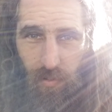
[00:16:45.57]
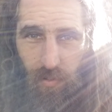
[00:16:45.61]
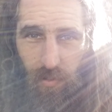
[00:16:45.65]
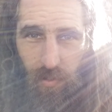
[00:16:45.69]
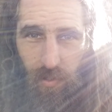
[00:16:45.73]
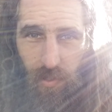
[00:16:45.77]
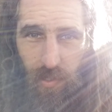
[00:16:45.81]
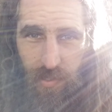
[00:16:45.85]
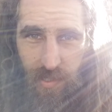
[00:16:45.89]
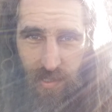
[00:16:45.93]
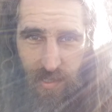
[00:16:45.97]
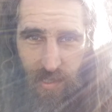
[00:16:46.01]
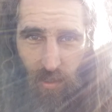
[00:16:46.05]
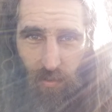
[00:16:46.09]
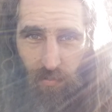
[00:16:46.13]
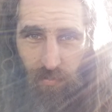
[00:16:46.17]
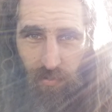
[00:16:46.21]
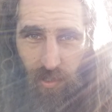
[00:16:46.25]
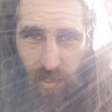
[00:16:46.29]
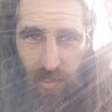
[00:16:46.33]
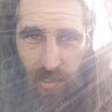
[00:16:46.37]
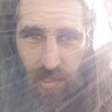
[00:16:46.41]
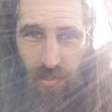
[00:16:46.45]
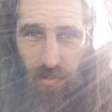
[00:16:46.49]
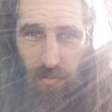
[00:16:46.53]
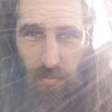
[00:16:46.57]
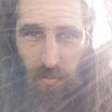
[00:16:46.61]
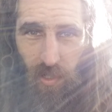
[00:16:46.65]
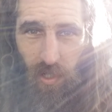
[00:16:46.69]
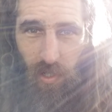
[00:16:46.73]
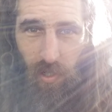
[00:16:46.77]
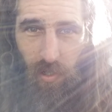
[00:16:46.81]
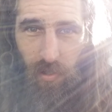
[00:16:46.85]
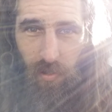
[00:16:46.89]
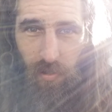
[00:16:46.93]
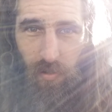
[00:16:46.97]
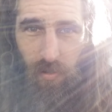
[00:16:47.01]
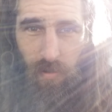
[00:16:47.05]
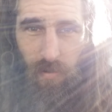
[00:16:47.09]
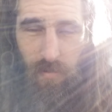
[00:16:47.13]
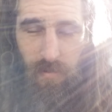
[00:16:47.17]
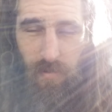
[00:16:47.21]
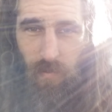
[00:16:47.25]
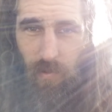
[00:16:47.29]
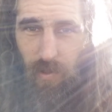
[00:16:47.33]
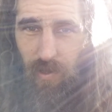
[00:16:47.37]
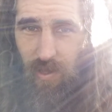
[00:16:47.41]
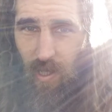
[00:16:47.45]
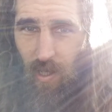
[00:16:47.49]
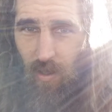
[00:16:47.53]
The self that you are,
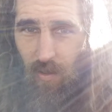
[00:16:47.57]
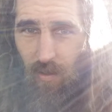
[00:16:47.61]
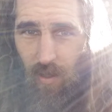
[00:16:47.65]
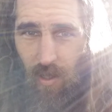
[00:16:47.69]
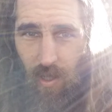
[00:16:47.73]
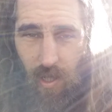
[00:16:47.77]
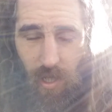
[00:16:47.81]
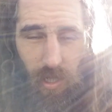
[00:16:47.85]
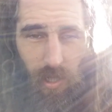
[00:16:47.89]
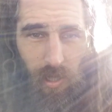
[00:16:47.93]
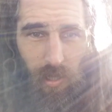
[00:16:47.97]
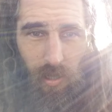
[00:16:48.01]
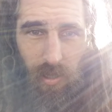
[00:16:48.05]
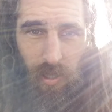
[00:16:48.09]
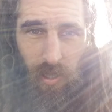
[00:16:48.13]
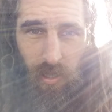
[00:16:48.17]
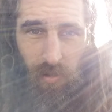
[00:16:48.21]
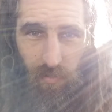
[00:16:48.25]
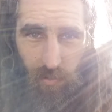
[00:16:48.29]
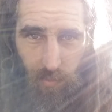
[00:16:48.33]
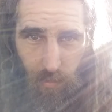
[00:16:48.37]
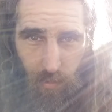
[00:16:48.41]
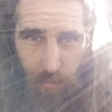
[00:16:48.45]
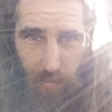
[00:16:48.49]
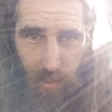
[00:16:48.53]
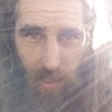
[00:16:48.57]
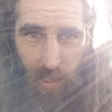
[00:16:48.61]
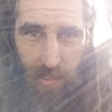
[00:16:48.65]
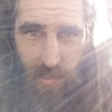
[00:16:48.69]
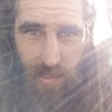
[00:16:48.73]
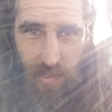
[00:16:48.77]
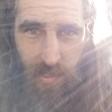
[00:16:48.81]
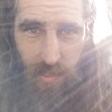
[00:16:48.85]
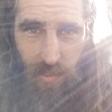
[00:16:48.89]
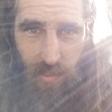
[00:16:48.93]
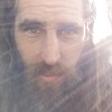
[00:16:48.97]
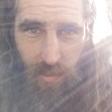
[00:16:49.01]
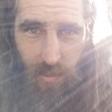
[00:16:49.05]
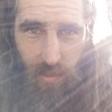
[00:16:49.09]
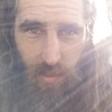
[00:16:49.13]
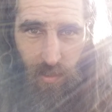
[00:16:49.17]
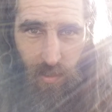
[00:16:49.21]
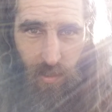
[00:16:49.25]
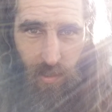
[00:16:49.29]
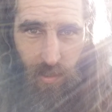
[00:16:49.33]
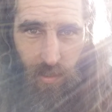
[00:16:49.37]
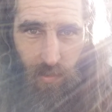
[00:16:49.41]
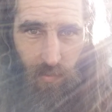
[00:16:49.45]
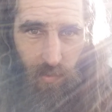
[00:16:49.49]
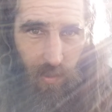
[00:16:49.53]
without anything from the past,
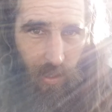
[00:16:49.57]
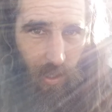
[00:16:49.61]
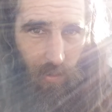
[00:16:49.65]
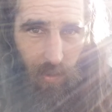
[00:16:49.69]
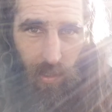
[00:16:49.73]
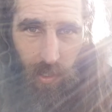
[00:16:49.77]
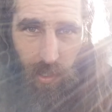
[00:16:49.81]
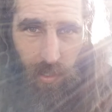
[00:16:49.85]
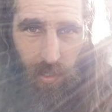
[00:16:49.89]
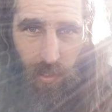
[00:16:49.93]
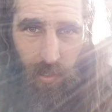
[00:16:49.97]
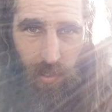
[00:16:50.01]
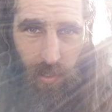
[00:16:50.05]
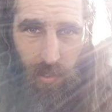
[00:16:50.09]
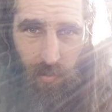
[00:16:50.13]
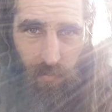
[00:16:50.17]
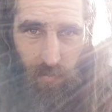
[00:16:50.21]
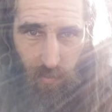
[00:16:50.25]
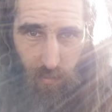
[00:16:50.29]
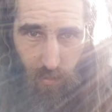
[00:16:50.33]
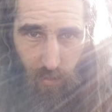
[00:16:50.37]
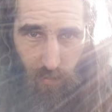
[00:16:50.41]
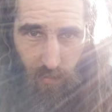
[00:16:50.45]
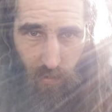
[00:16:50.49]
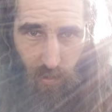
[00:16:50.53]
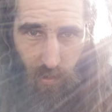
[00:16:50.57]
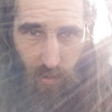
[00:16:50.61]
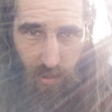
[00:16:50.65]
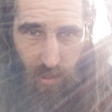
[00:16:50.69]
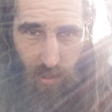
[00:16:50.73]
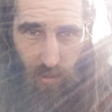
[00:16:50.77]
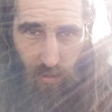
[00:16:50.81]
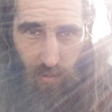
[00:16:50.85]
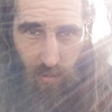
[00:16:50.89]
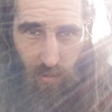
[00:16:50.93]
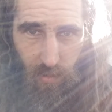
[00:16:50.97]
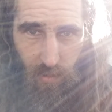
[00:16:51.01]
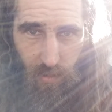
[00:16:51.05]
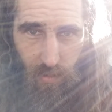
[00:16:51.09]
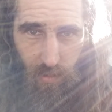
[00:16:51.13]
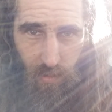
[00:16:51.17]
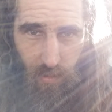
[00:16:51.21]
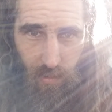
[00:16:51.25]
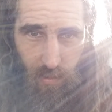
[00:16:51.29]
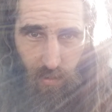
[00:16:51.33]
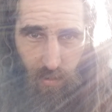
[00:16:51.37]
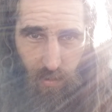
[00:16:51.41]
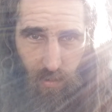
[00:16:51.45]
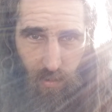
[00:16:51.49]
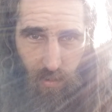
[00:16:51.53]
without anything from the future,
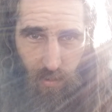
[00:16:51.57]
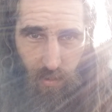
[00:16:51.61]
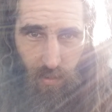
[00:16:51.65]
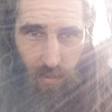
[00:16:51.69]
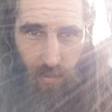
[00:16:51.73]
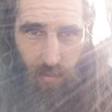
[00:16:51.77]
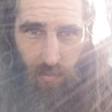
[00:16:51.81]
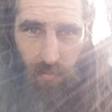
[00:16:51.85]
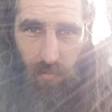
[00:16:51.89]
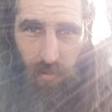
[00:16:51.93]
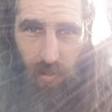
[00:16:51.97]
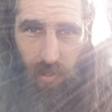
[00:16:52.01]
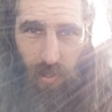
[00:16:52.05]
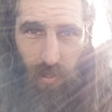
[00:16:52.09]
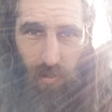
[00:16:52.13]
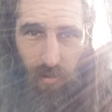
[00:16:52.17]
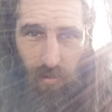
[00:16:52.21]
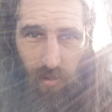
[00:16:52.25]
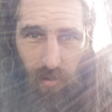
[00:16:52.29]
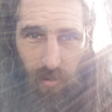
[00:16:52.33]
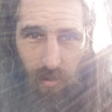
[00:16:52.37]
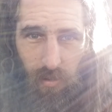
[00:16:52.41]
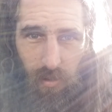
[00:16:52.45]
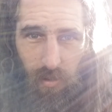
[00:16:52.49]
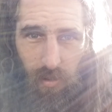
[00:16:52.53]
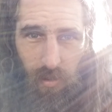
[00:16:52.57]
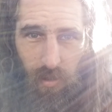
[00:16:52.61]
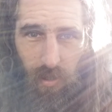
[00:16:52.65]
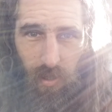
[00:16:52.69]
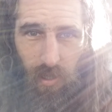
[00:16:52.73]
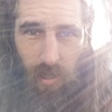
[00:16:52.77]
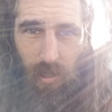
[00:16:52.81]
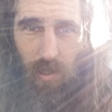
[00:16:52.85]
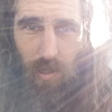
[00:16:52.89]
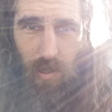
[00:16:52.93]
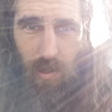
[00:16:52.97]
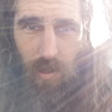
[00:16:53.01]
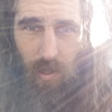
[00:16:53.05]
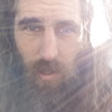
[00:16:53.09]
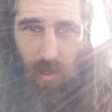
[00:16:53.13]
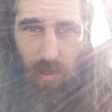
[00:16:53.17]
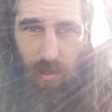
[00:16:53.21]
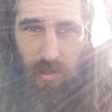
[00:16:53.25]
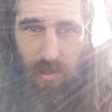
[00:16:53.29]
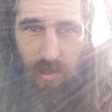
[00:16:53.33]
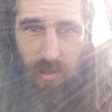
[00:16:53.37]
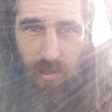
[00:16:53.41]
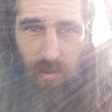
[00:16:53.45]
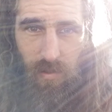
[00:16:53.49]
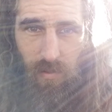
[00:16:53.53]
without any thoughts,
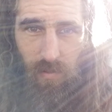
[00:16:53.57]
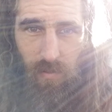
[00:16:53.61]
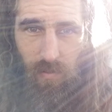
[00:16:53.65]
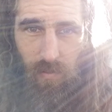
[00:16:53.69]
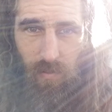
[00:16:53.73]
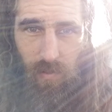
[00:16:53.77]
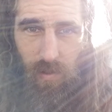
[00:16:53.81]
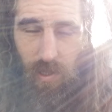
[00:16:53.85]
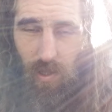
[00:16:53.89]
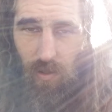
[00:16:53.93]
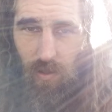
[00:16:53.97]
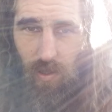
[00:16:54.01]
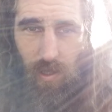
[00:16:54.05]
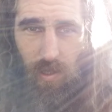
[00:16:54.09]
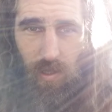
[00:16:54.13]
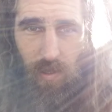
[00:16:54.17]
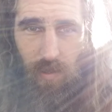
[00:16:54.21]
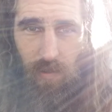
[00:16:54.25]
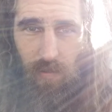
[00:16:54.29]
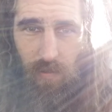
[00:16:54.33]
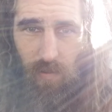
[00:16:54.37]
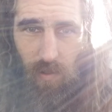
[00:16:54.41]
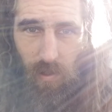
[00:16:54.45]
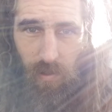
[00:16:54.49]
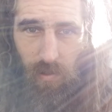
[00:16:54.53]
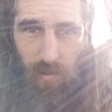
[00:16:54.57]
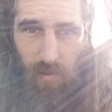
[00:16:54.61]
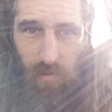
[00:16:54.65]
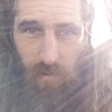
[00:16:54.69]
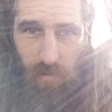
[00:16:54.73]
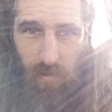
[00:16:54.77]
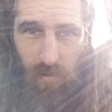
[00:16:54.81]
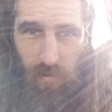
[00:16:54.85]
without any desires.